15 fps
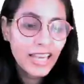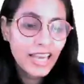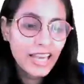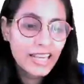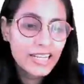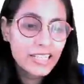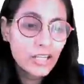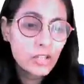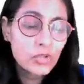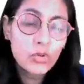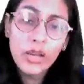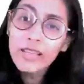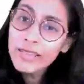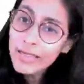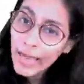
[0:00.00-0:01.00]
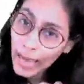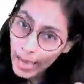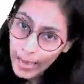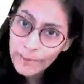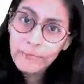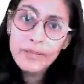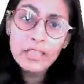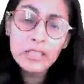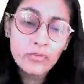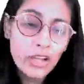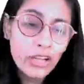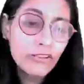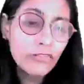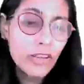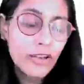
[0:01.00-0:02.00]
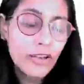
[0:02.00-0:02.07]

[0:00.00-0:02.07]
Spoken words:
and join the app as well if you